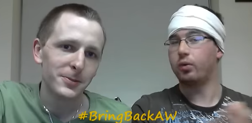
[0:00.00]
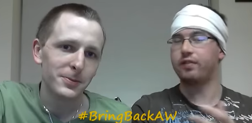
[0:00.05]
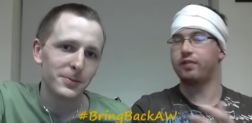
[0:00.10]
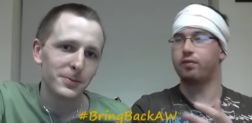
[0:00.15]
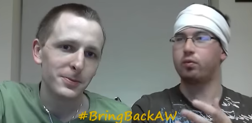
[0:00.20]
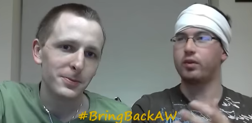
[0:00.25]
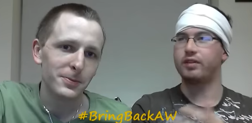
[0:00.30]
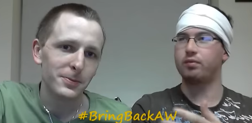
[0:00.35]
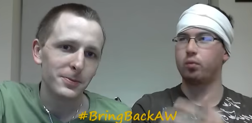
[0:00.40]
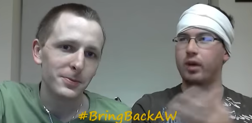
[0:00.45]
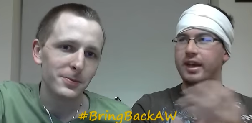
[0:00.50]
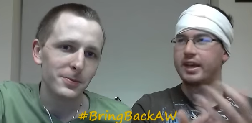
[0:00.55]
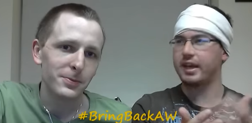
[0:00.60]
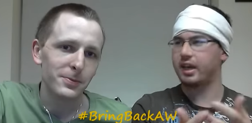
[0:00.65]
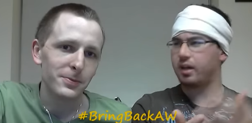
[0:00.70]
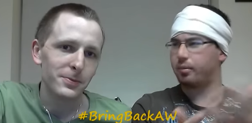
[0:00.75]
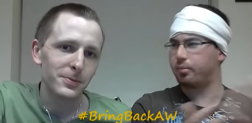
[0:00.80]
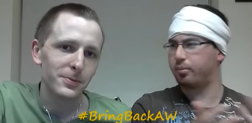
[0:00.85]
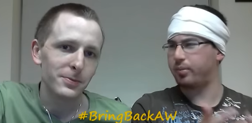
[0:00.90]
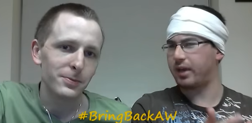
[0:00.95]
Speaker 1: We've, we've
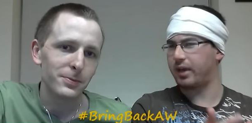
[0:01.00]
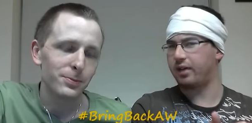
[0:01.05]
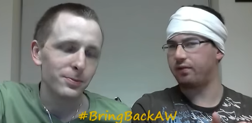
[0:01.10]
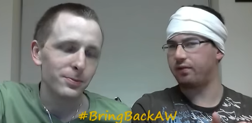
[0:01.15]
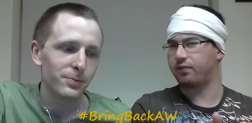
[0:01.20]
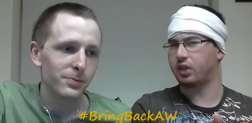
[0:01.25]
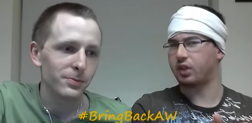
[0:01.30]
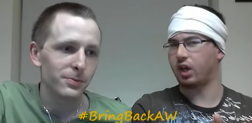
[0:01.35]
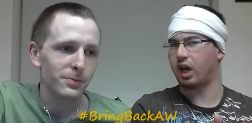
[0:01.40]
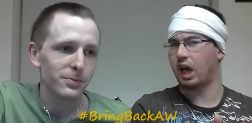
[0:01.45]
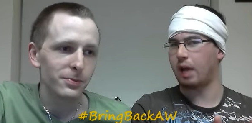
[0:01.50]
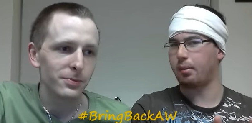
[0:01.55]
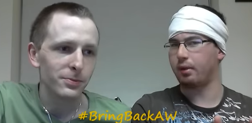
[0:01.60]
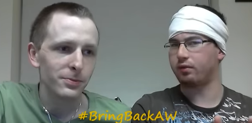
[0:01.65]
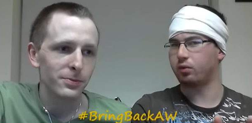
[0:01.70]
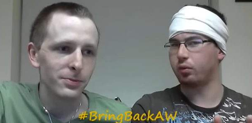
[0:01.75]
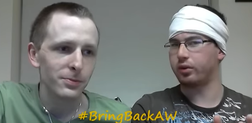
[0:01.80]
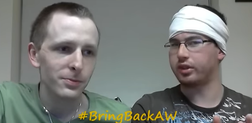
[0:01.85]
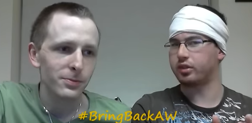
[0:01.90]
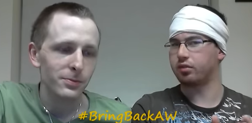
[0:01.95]
waited a bit of time,
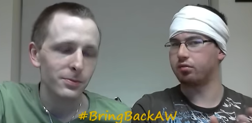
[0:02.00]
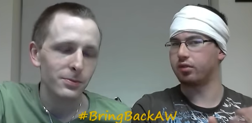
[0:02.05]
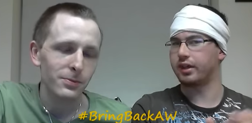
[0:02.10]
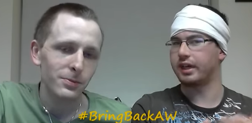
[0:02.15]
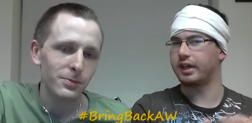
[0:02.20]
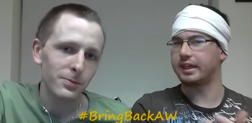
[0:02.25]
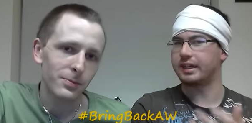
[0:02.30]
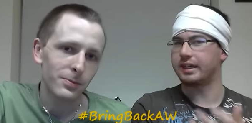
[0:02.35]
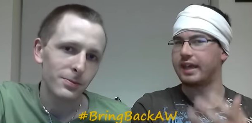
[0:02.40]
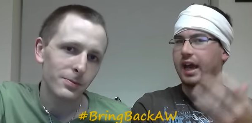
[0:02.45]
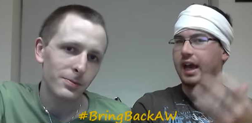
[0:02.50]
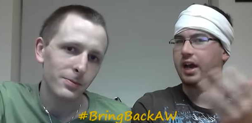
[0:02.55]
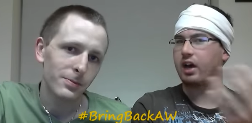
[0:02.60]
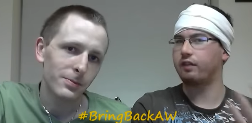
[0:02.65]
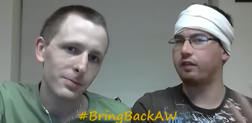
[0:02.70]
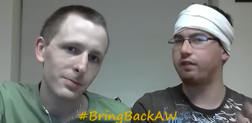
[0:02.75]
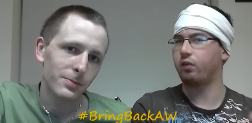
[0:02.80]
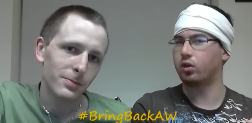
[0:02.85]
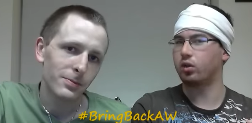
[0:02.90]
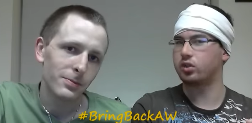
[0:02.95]
haven't we, to really get
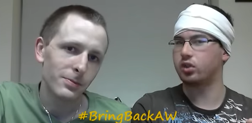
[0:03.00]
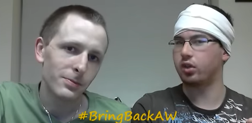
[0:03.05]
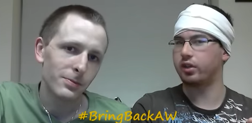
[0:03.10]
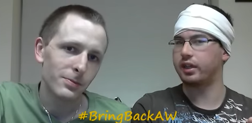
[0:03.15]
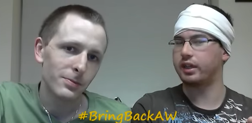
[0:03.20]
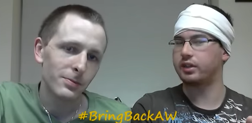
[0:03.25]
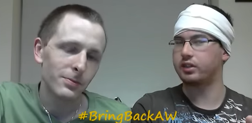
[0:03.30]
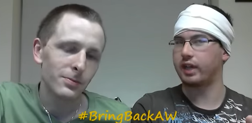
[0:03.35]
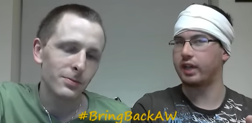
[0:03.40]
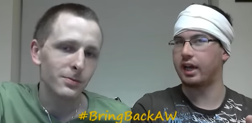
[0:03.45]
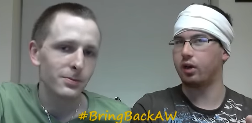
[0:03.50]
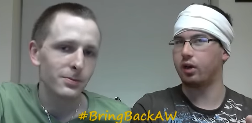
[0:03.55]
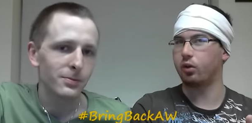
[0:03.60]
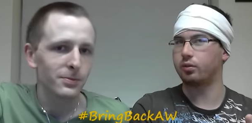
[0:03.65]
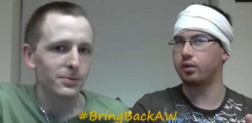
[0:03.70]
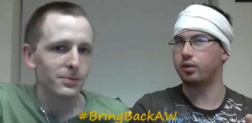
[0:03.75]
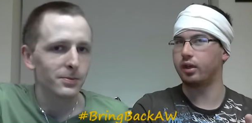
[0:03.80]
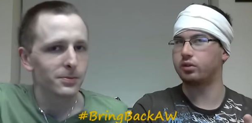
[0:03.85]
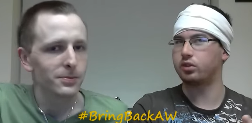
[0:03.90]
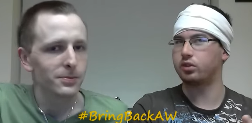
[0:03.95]
our thoughts on this out.
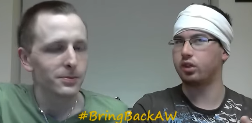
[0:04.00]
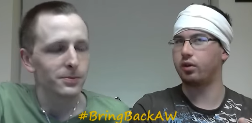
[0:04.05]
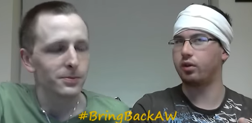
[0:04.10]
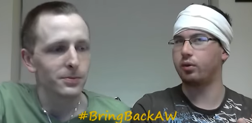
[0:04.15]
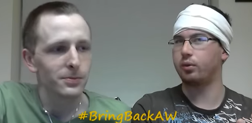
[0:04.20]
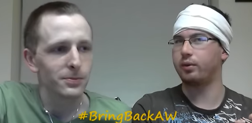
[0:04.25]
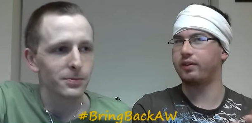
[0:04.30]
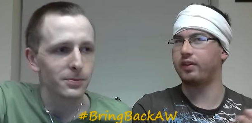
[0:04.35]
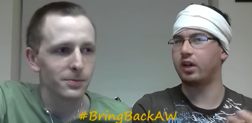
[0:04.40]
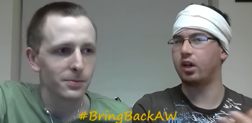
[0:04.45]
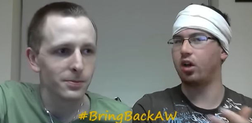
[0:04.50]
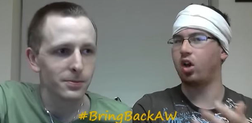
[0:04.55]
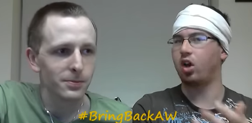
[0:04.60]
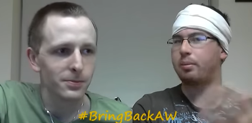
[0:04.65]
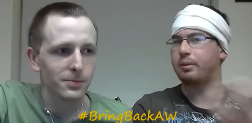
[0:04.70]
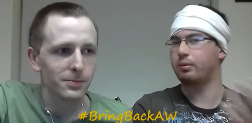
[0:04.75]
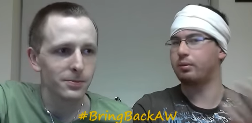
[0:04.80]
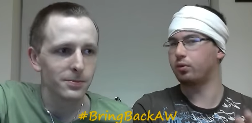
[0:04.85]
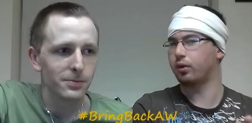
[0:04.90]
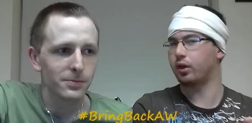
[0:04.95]
Uh, so we've had a lot
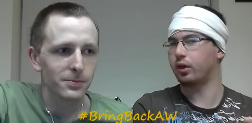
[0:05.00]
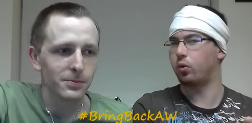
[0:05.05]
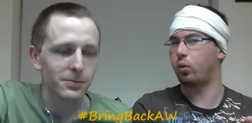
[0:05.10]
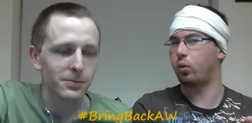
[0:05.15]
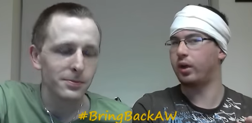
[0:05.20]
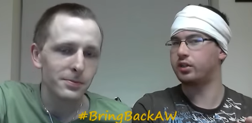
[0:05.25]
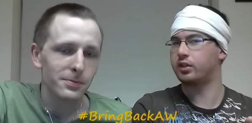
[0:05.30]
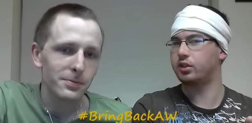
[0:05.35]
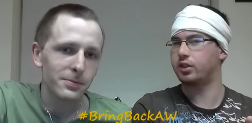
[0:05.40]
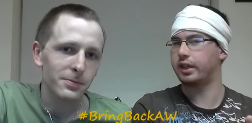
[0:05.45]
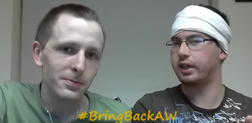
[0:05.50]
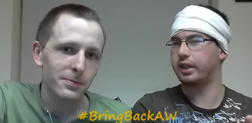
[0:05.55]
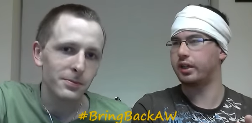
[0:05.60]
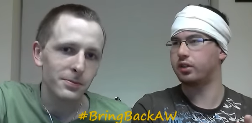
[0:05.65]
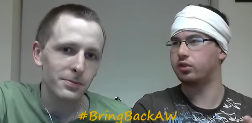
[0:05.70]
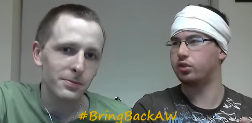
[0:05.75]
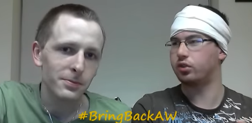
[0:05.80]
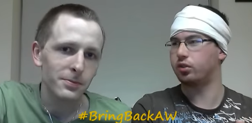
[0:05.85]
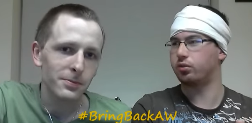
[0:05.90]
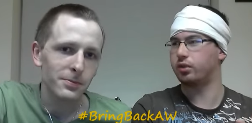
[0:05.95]
of people requesting
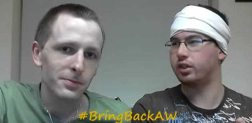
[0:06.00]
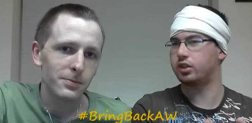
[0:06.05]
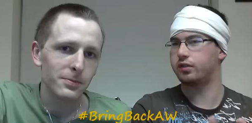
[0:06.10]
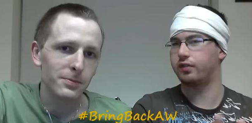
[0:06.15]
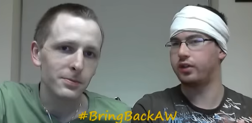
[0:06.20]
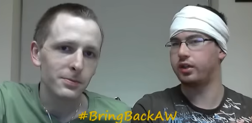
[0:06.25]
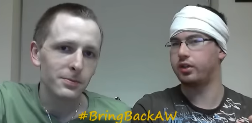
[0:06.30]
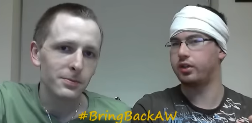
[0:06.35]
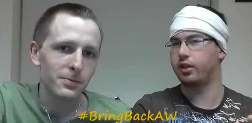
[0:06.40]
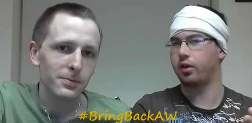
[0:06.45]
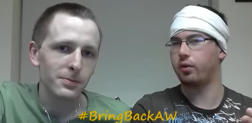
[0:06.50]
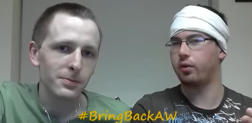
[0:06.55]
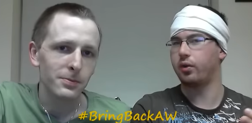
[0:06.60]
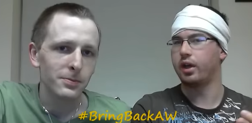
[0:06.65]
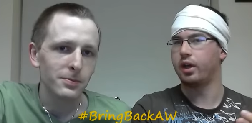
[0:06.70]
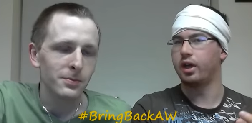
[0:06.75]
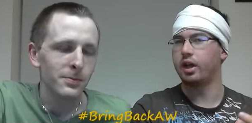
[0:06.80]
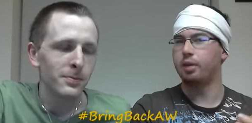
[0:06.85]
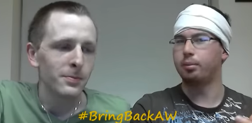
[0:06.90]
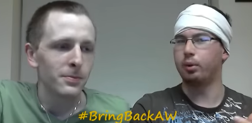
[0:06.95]
us do this
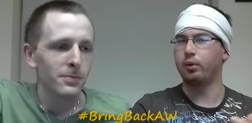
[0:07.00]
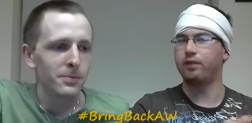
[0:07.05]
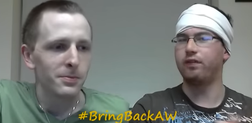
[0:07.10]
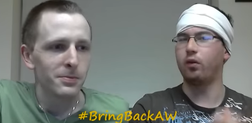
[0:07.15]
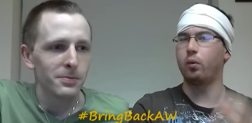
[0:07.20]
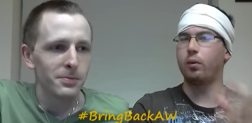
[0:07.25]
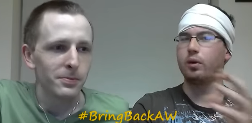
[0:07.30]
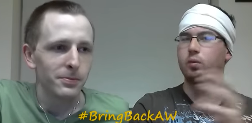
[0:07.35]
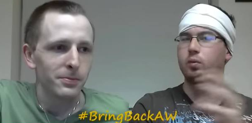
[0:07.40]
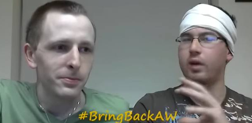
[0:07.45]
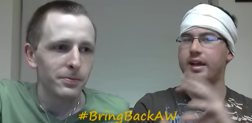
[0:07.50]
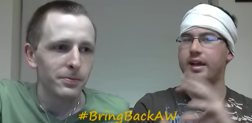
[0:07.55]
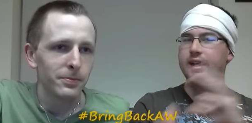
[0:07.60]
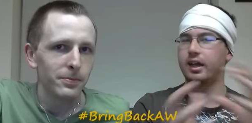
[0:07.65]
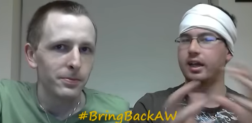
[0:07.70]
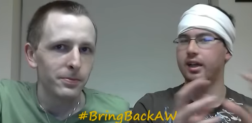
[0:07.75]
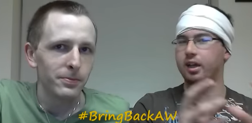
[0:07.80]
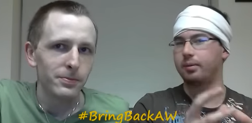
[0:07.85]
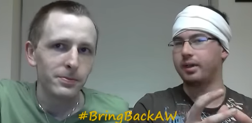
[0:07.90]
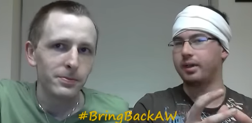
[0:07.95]
video, but we thought we'd wait a
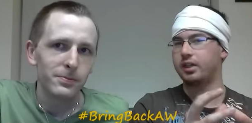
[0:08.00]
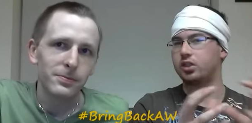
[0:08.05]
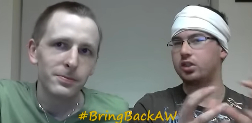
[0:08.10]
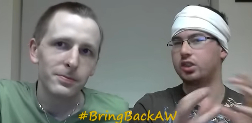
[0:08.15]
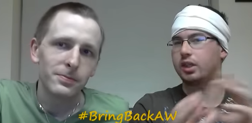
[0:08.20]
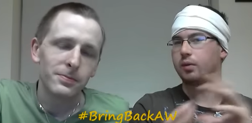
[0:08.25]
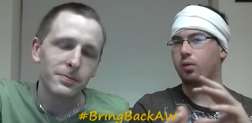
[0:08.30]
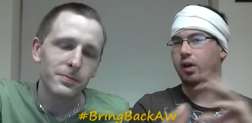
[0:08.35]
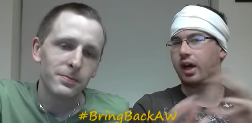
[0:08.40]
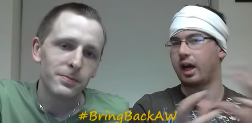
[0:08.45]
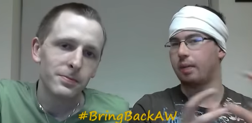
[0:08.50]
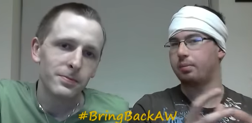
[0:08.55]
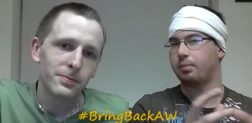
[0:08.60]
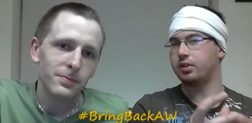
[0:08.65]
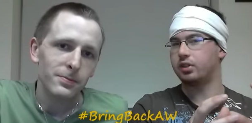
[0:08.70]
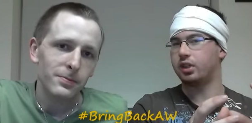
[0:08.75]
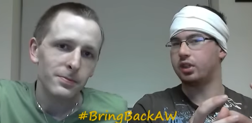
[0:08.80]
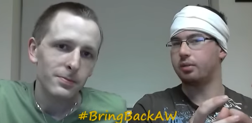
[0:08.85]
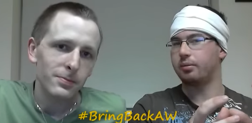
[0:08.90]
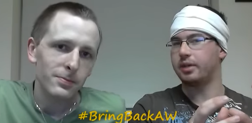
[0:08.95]
little bit and see what
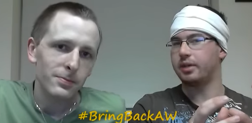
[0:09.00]
happens in the